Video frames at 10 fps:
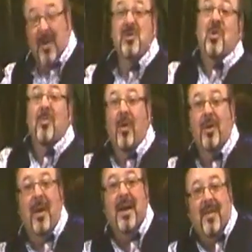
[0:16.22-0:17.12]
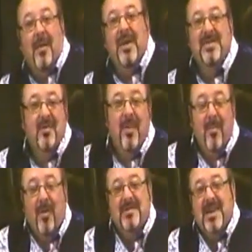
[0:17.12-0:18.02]
I'm a junk model maker, that means I
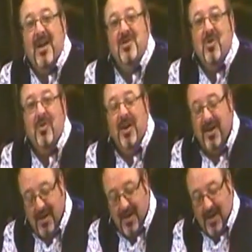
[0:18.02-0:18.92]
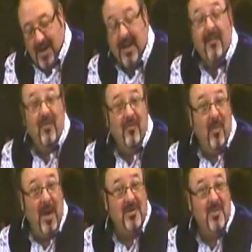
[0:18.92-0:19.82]
make models out of junk and have done
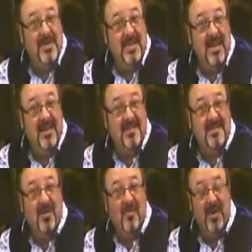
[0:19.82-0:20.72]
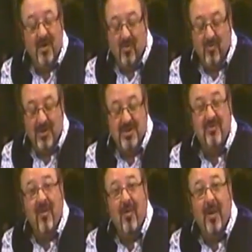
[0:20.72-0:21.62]
for about 20 years as a company called
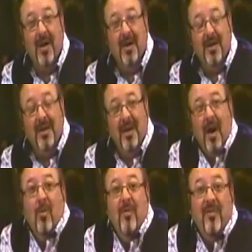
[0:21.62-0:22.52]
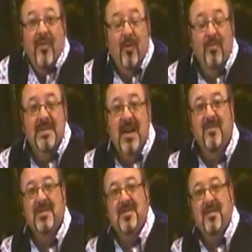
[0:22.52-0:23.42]
Creaturama. I work for film,
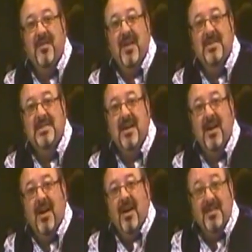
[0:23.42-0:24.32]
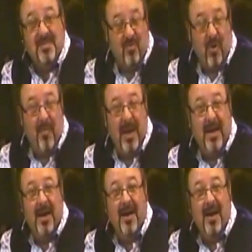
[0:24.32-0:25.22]
television and theatre as a prop
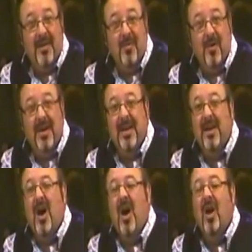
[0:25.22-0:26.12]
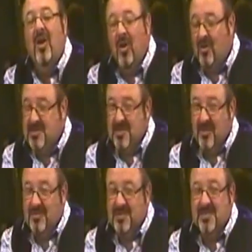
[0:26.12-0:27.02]
maker and I work in lots
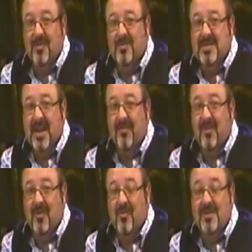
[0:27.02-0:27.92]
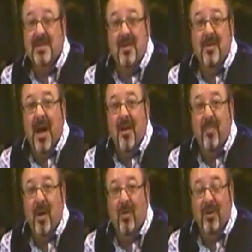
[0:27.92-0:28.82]
and lots of schools and have done across the UK
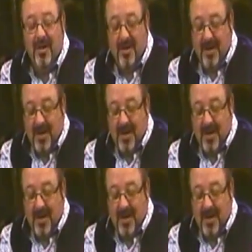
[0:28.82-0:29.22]
and beyond.